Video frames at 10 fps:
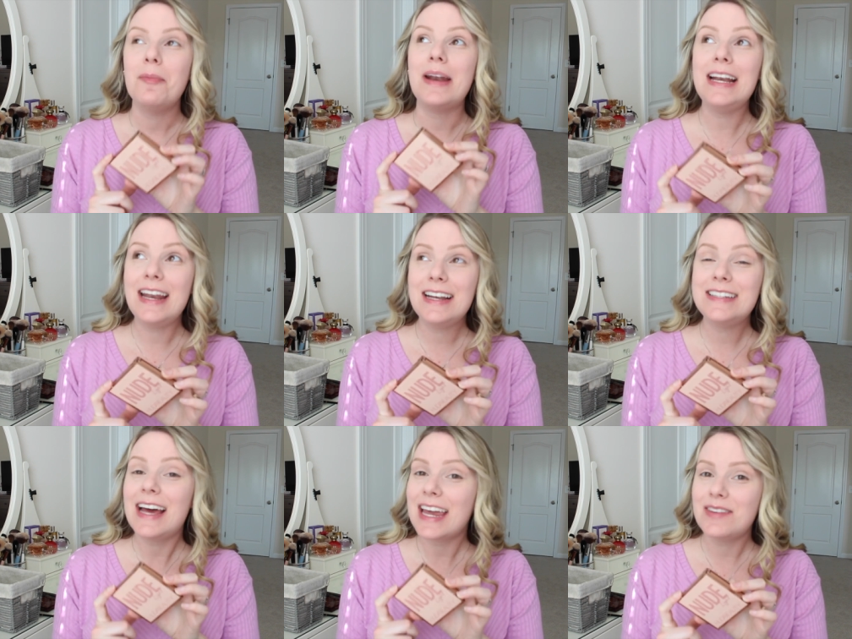but I
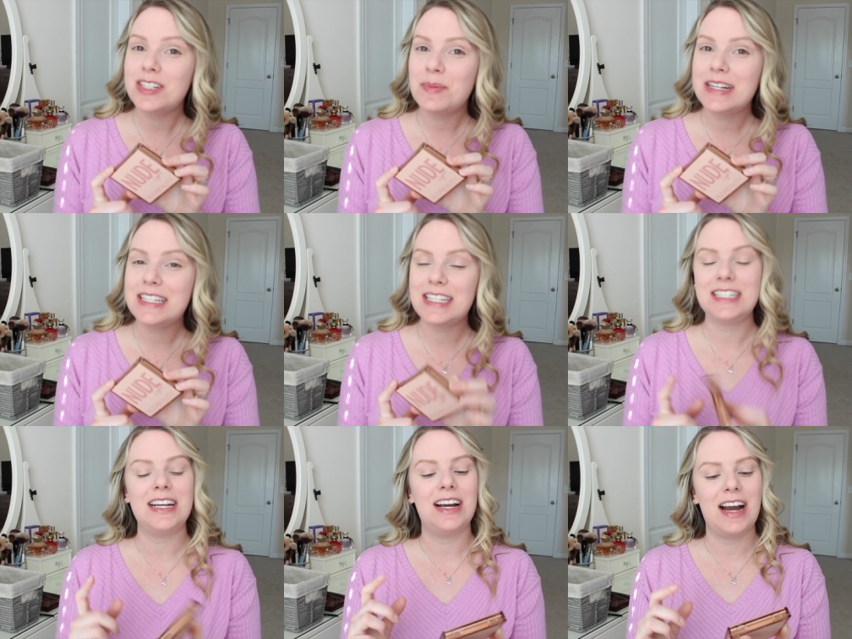didn't. I gave it to my
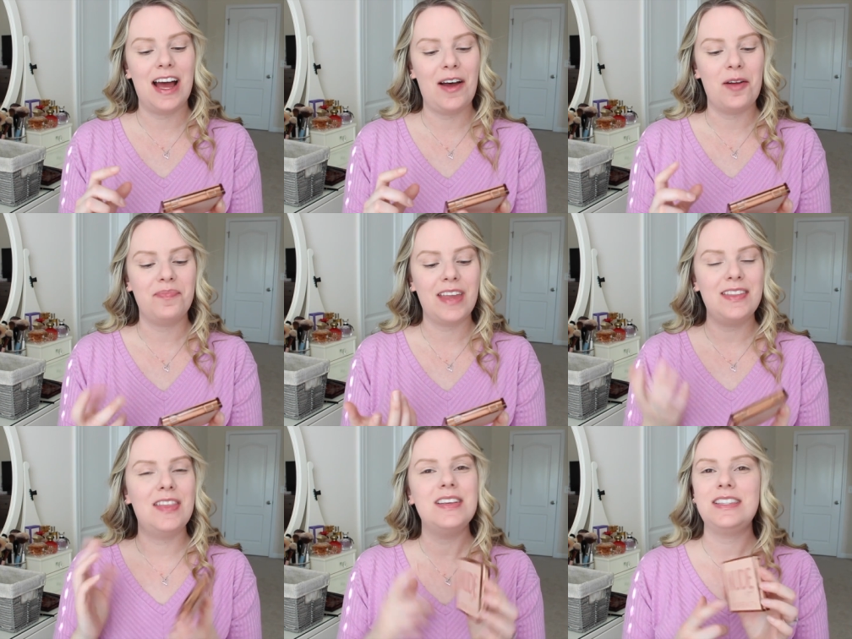sister, um,
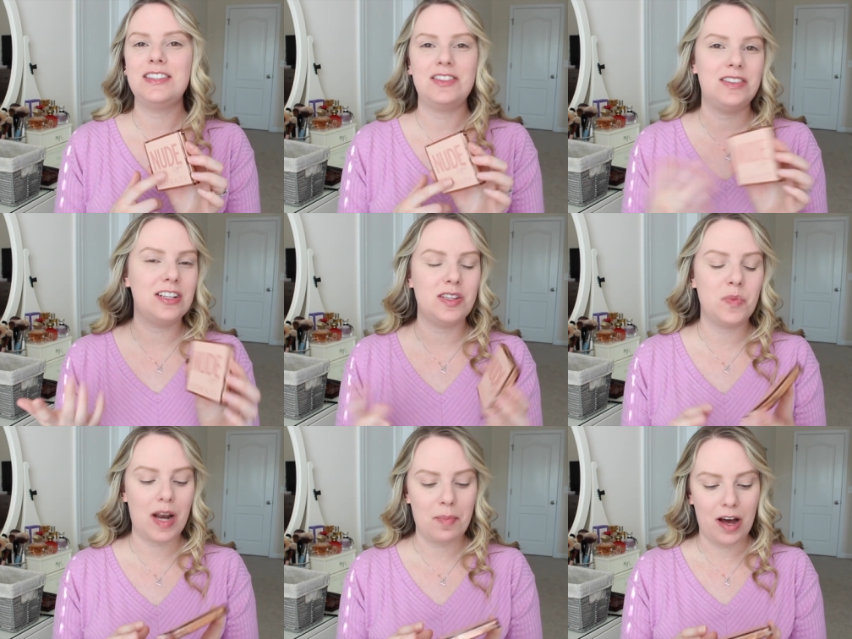and then this is this is
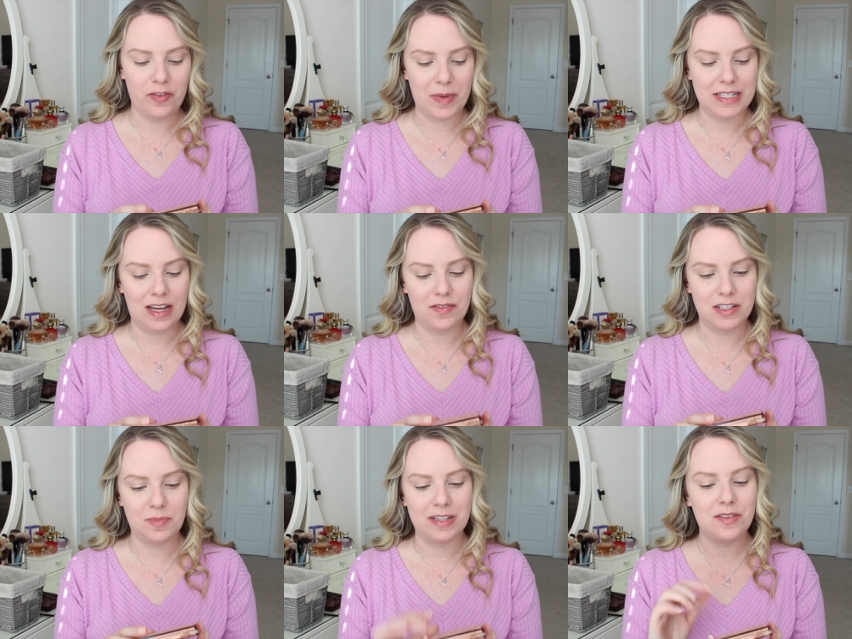what I bought for myself
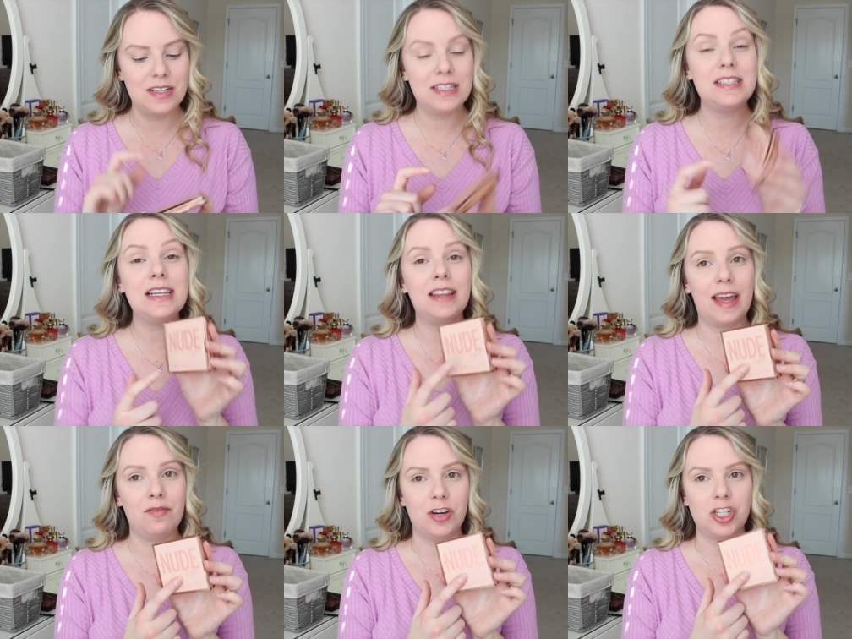this month. So this is the
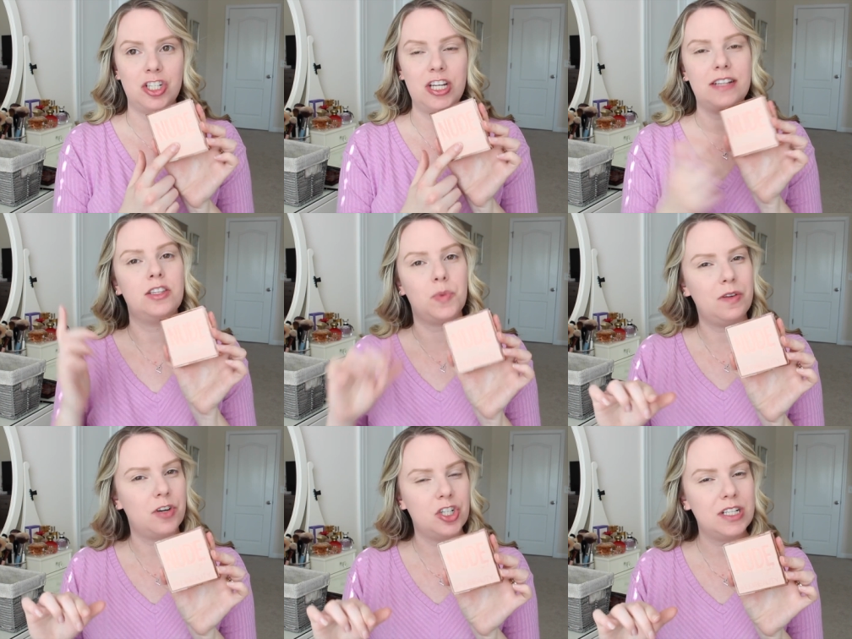light version. She has
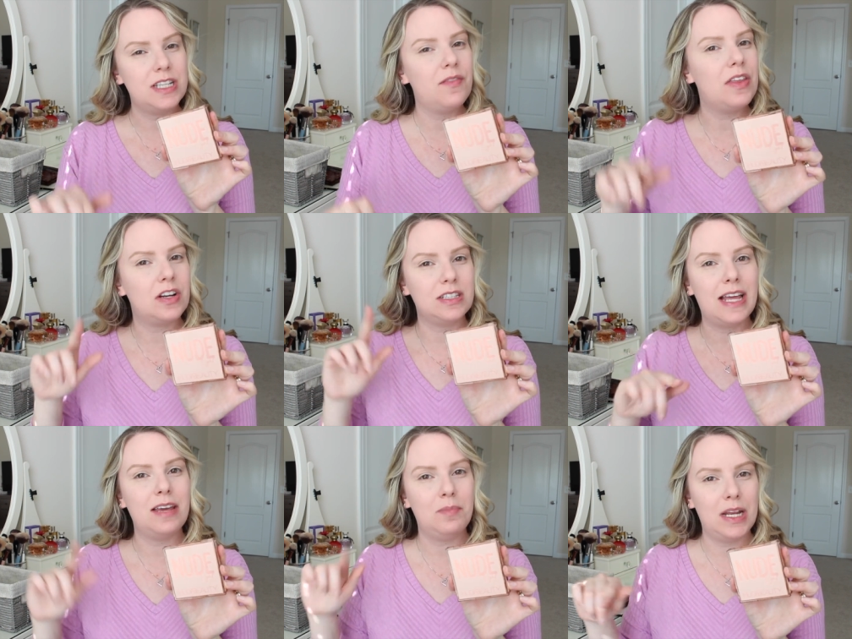three versions of it. There's
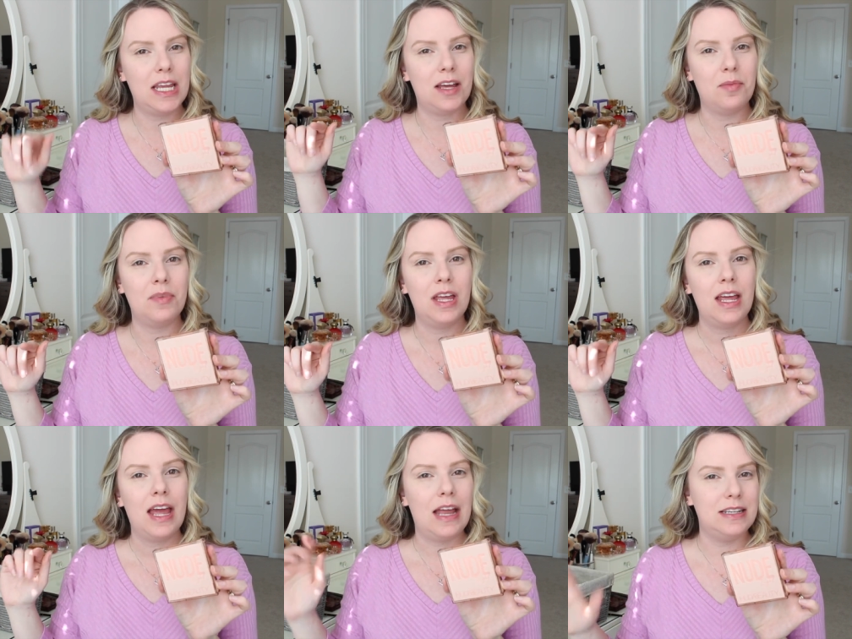light, medium,
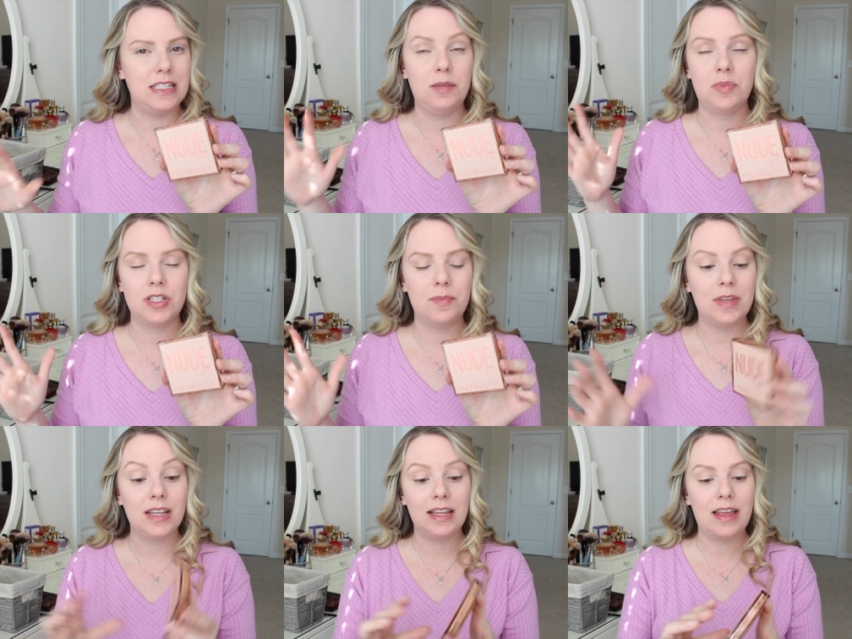and deep or
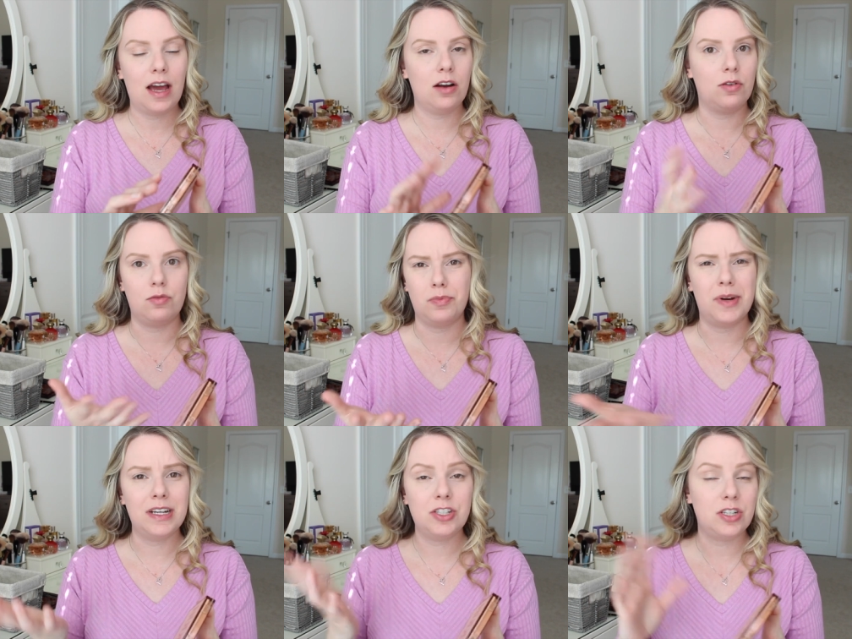something like that, or
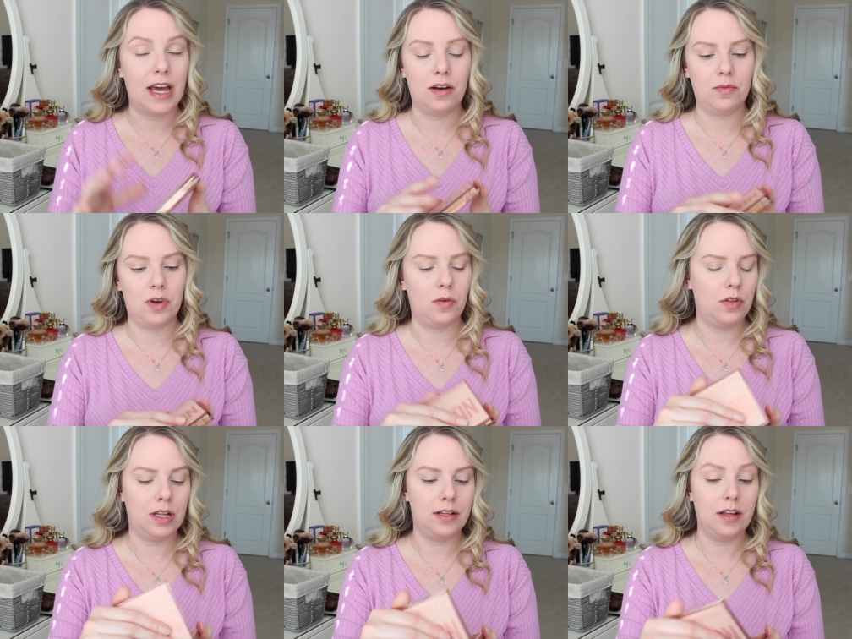rich. I don't know.
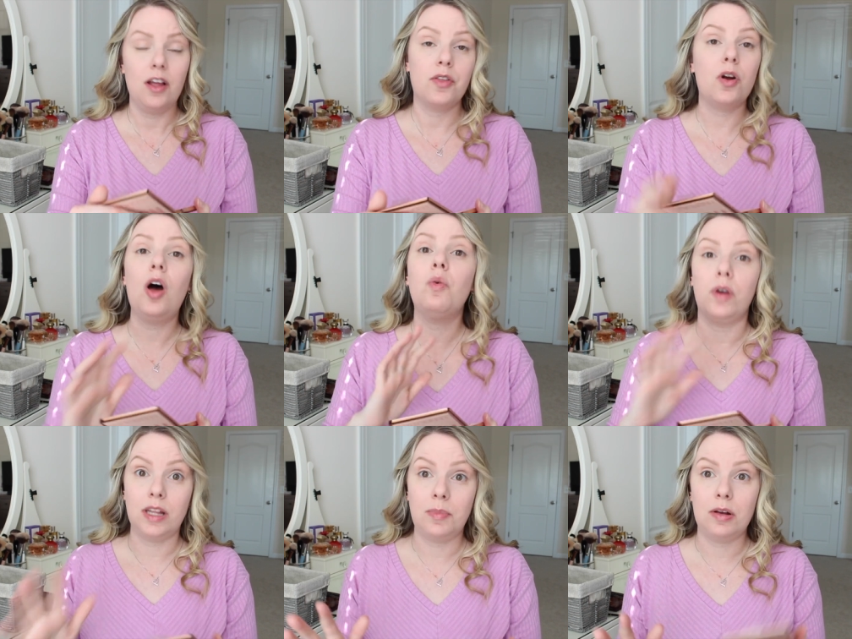They'll, they're all
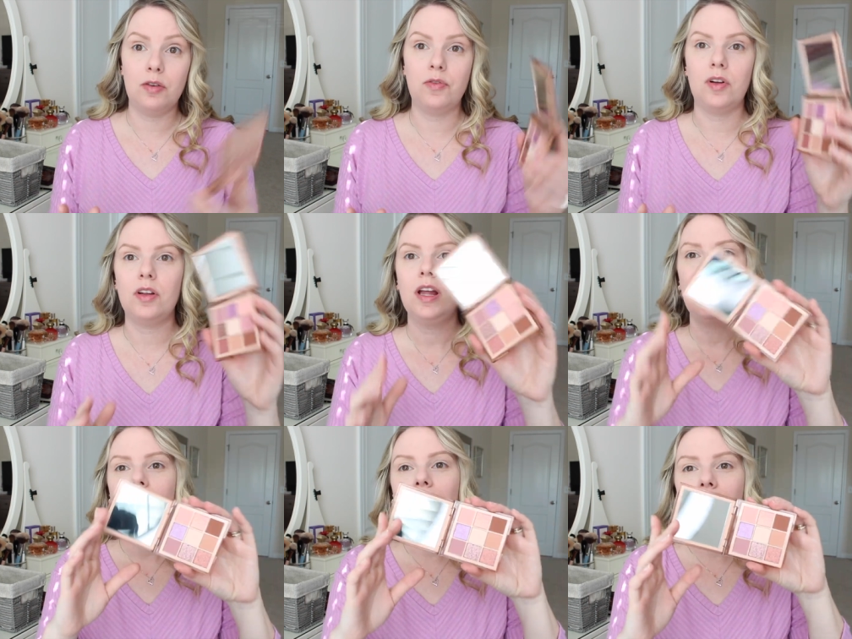really beautiful,
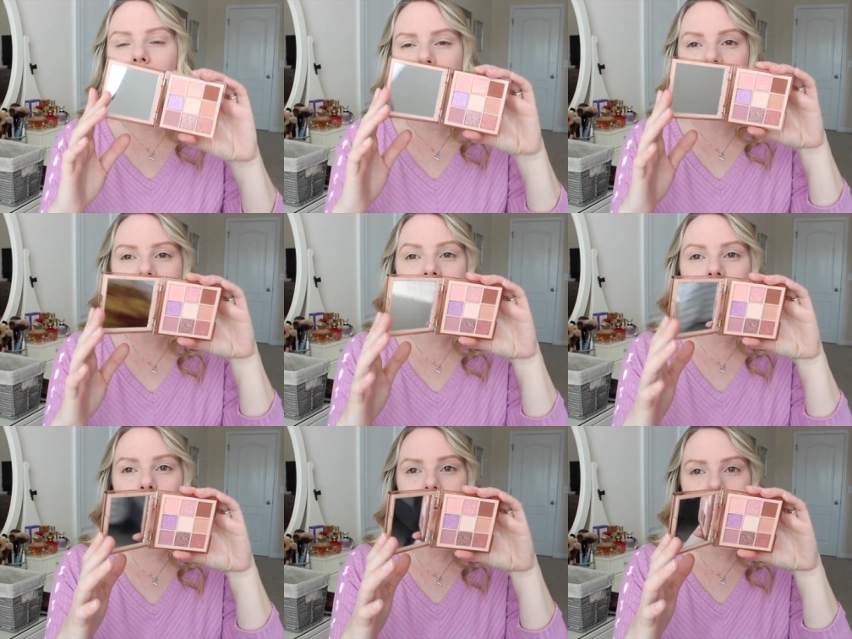um, but this is
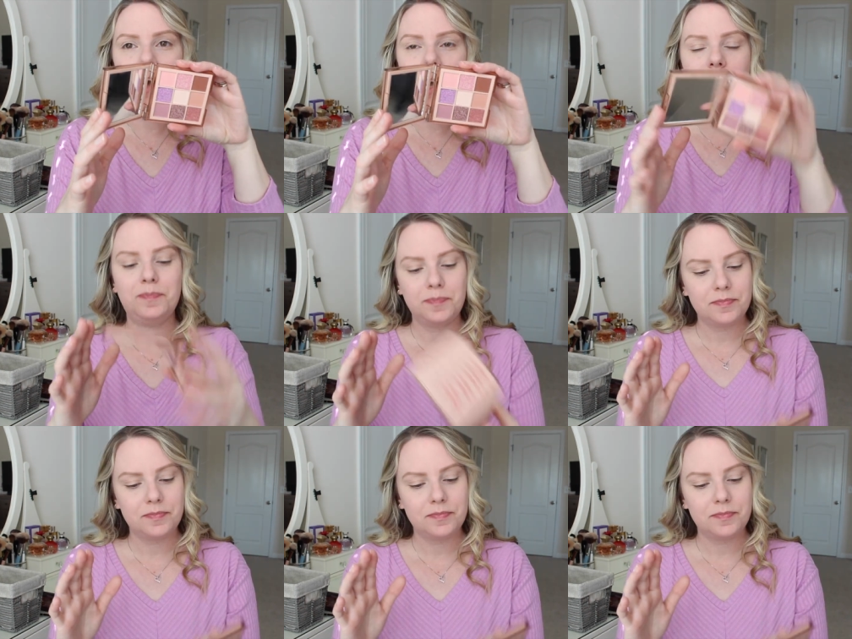the one I bought.